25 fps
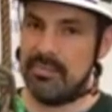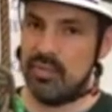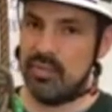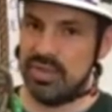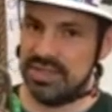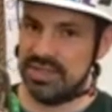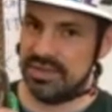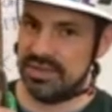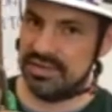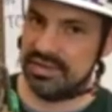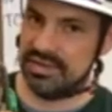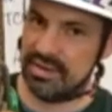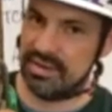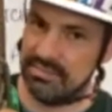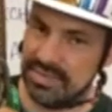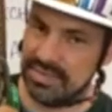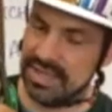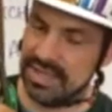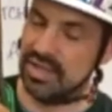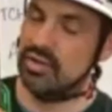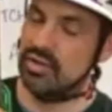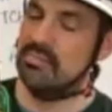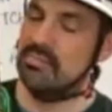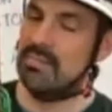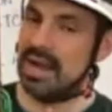which is
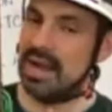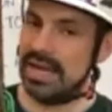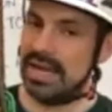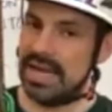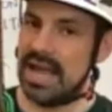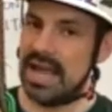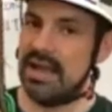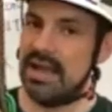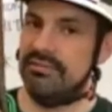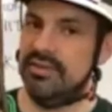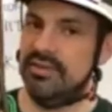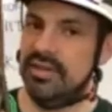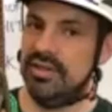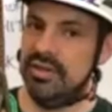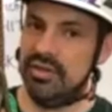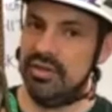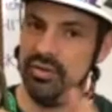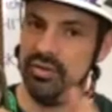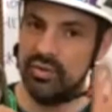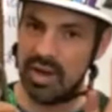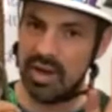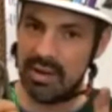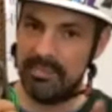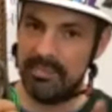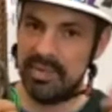something you might have to
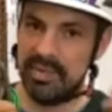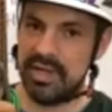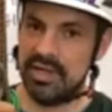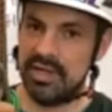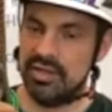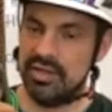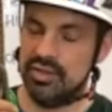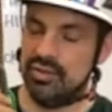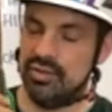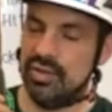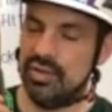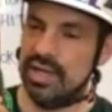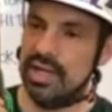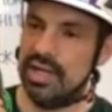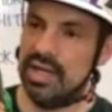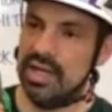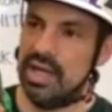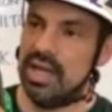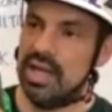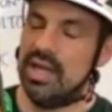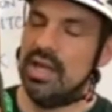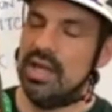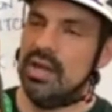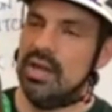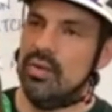do up in a tree
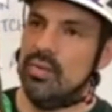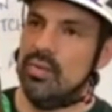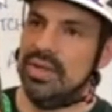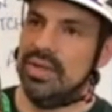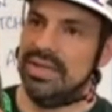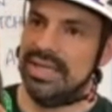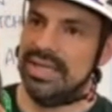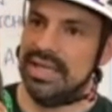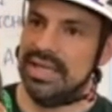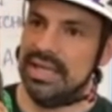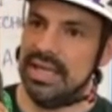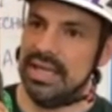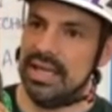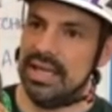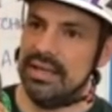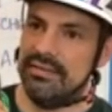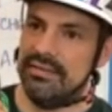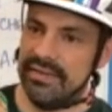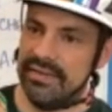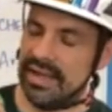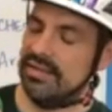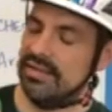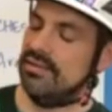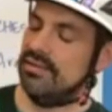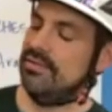with the
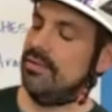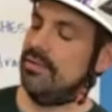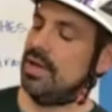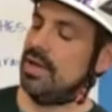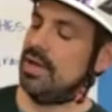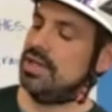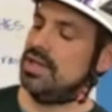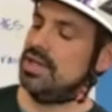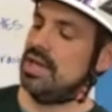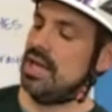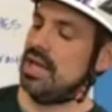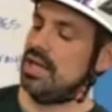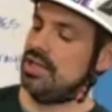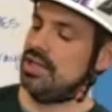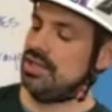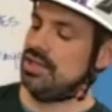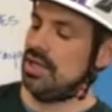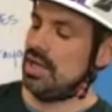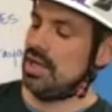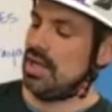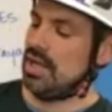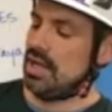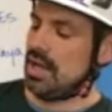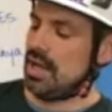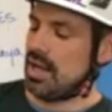advanced friction hitch.
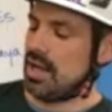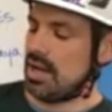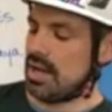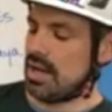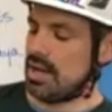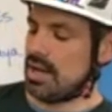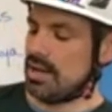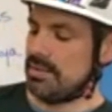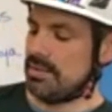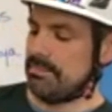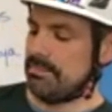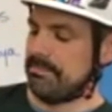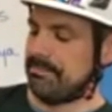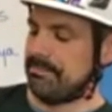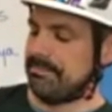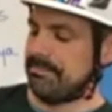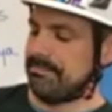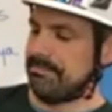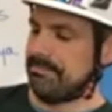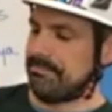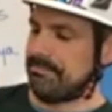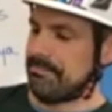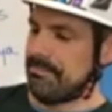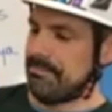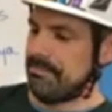Um,
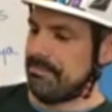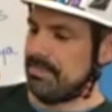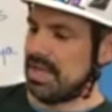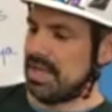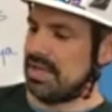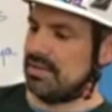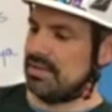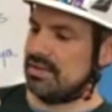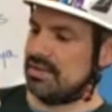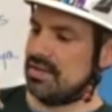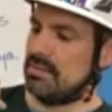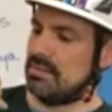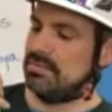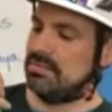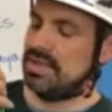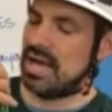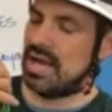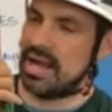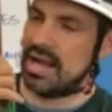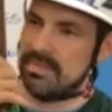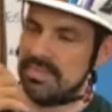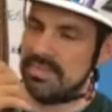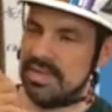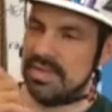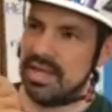is
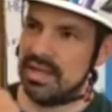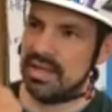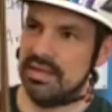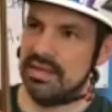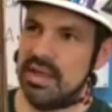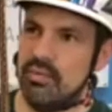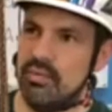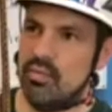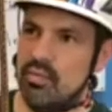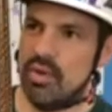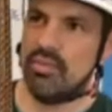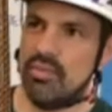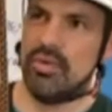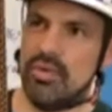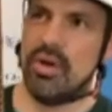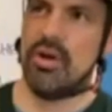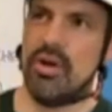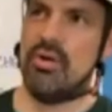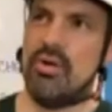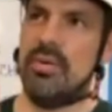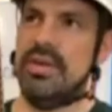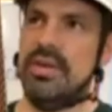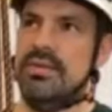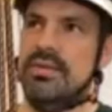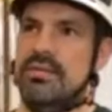sometimes they won't
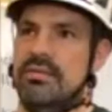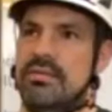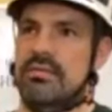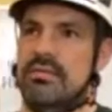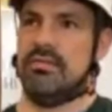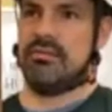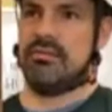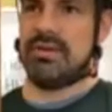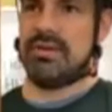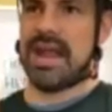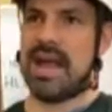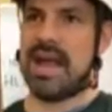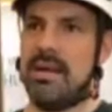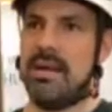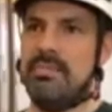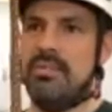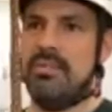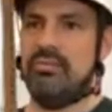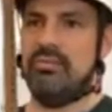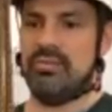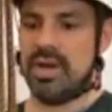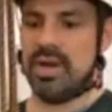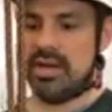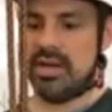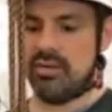always grab
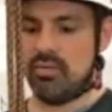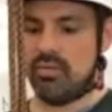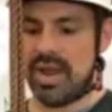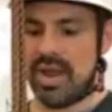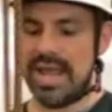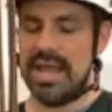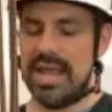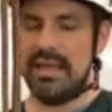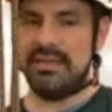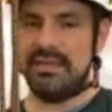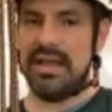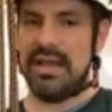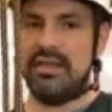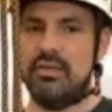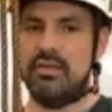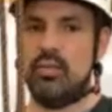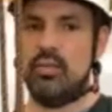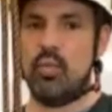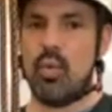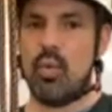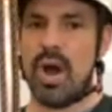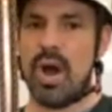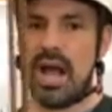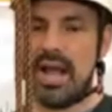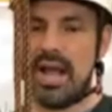right away, and that's
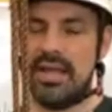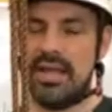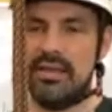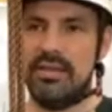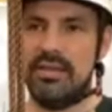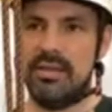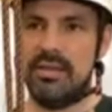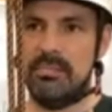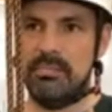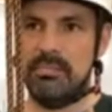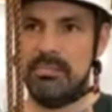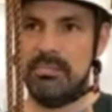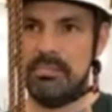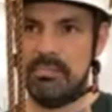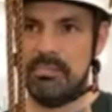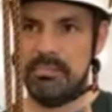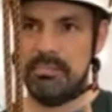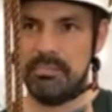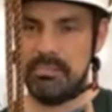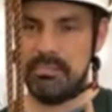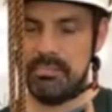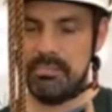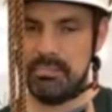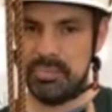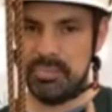why the
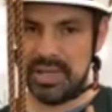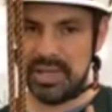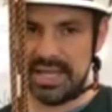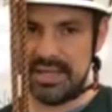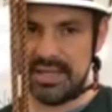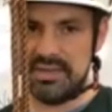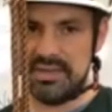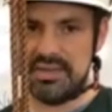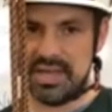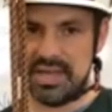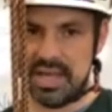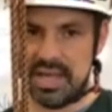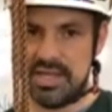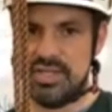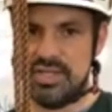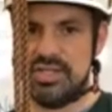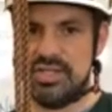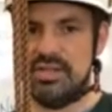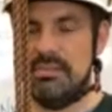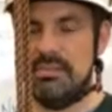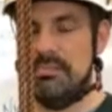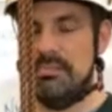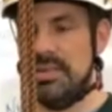Blake's hitch, the